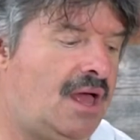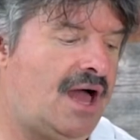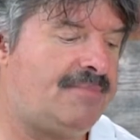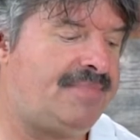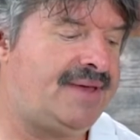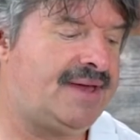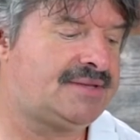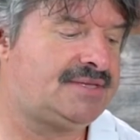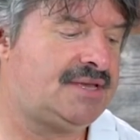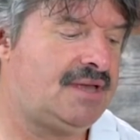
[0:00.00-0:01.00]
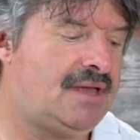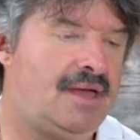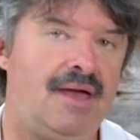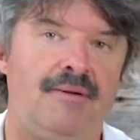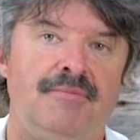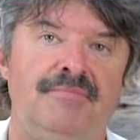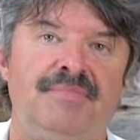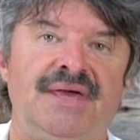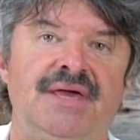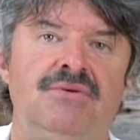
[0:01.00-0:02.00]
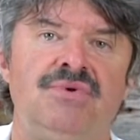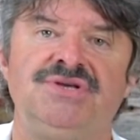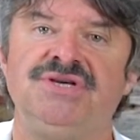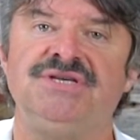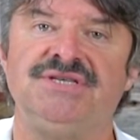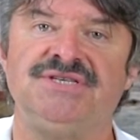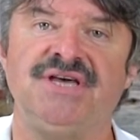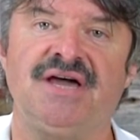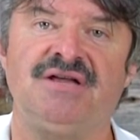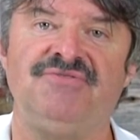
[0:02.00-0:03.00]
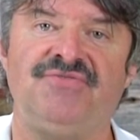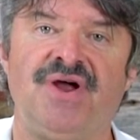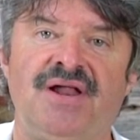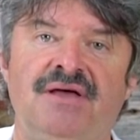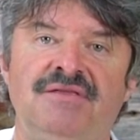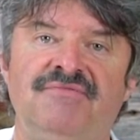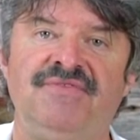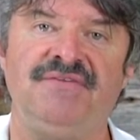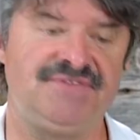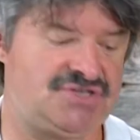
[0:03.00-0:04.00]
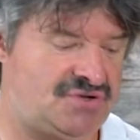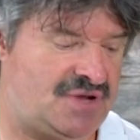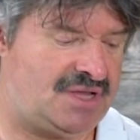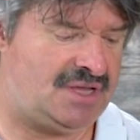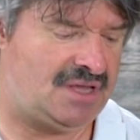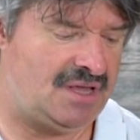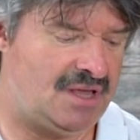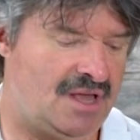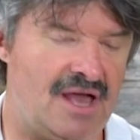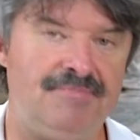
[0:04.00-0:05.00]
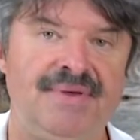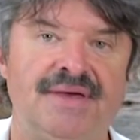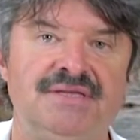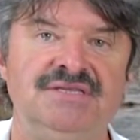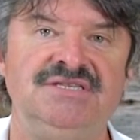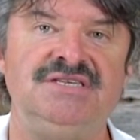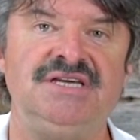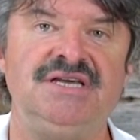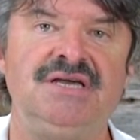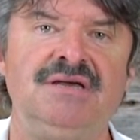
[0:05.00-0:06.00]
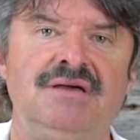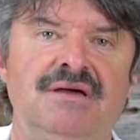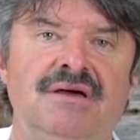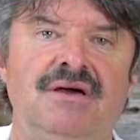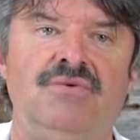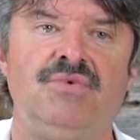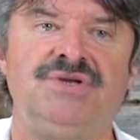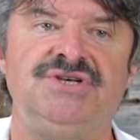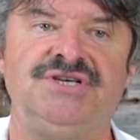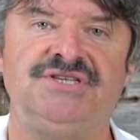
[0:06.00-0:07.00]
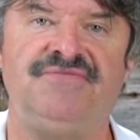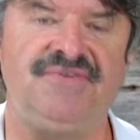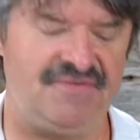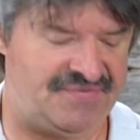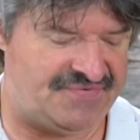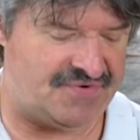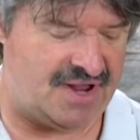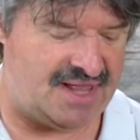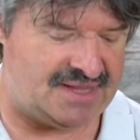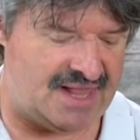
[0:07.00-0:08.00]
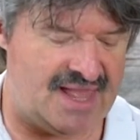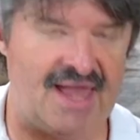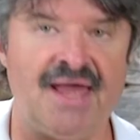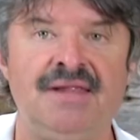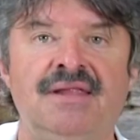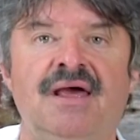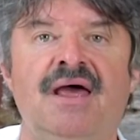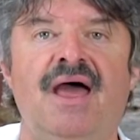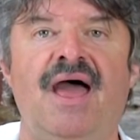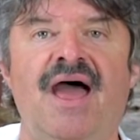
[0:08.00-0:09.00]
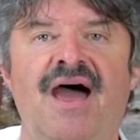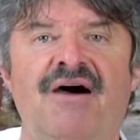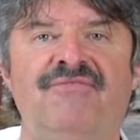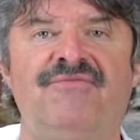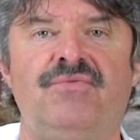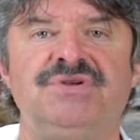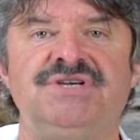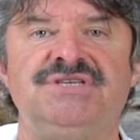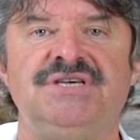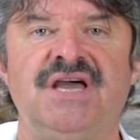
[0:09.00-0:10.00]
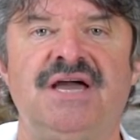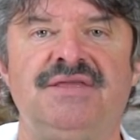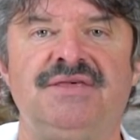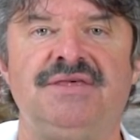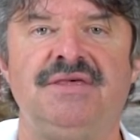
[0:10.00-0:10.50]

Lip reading: I picked B, which is the 2nd fret on the 5th string. I picked D, which is the 5th fret, and F, which is the 8th.